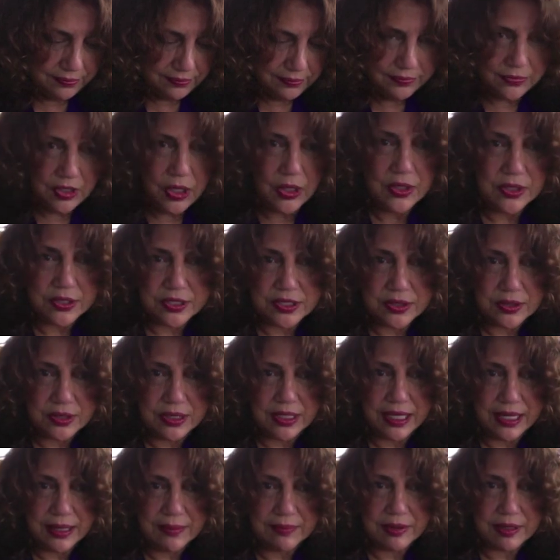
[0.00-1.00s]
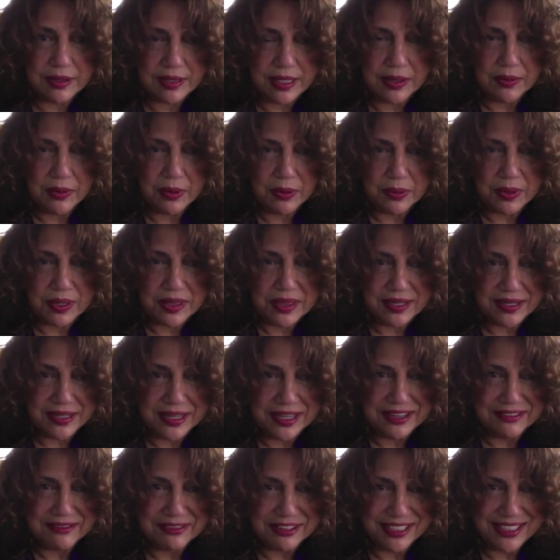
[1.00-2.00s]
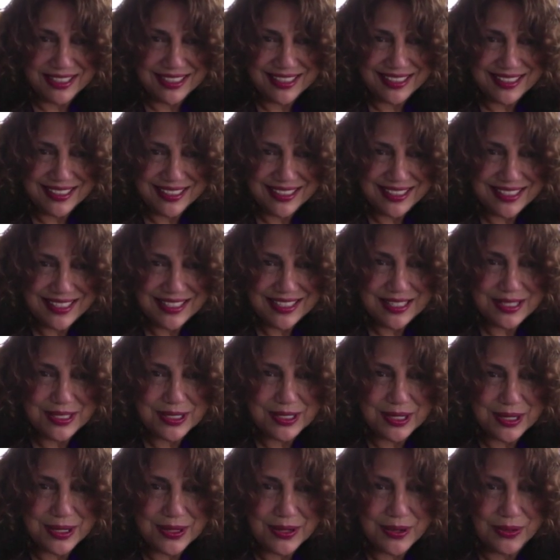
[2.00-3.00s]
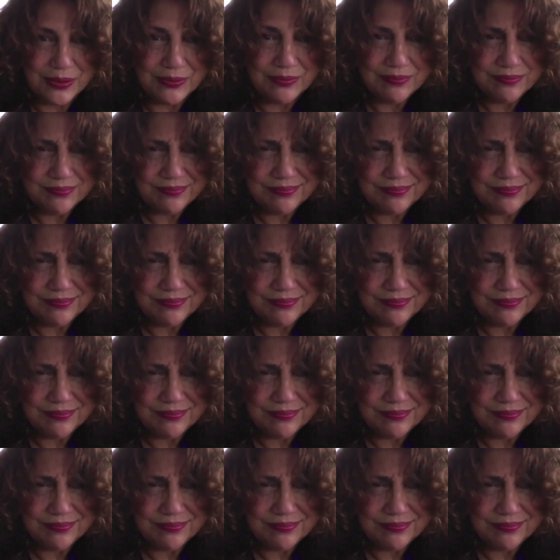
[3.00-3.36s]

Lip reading: also claimed that they were with the Navy. So